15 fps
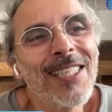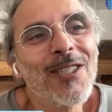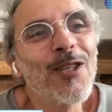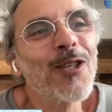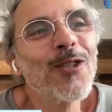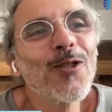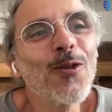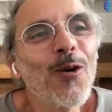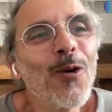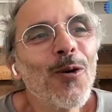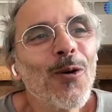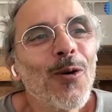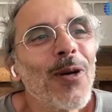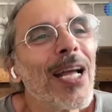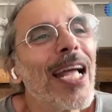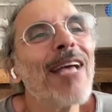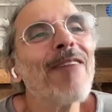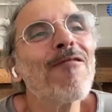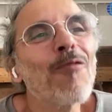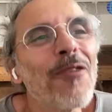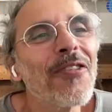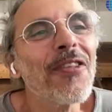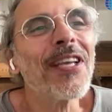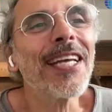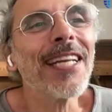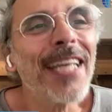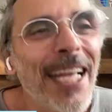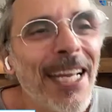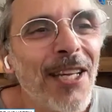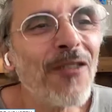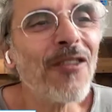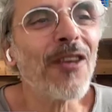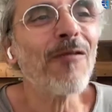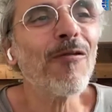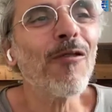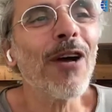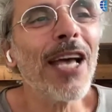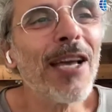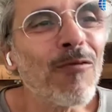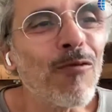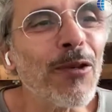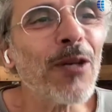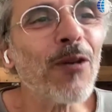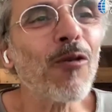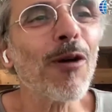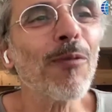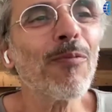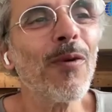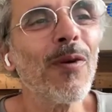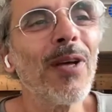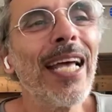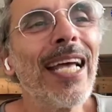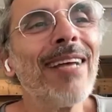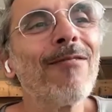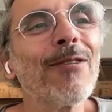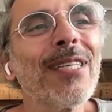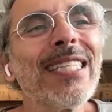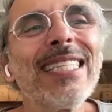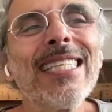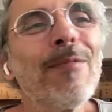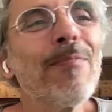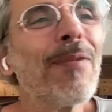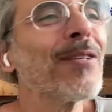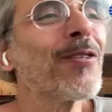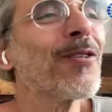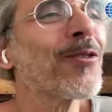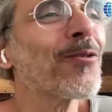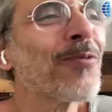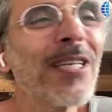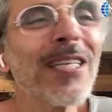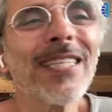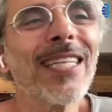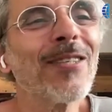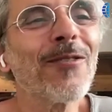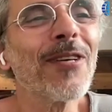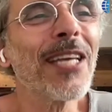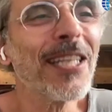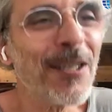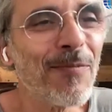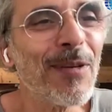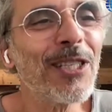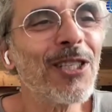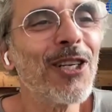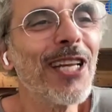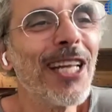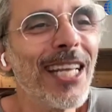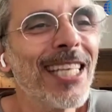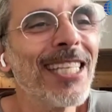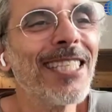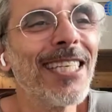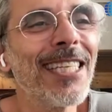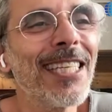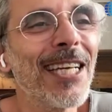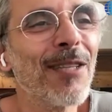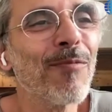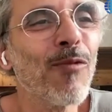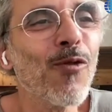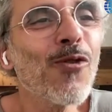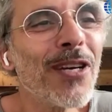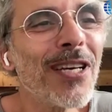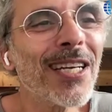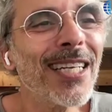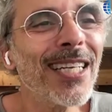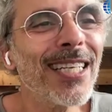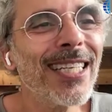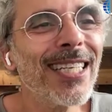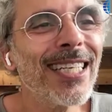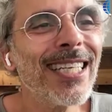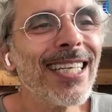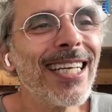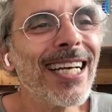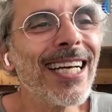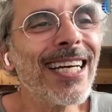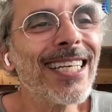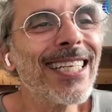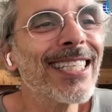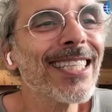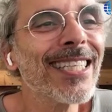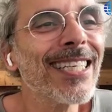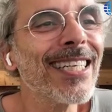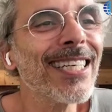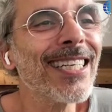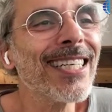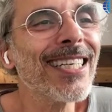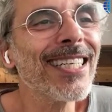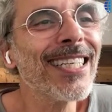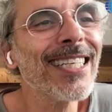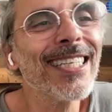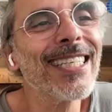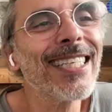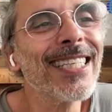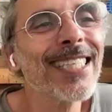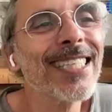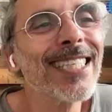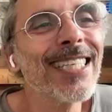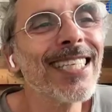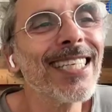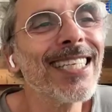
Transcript: just so everything and anything for every crop, every tip and trick that you can imagine is in that book. And it's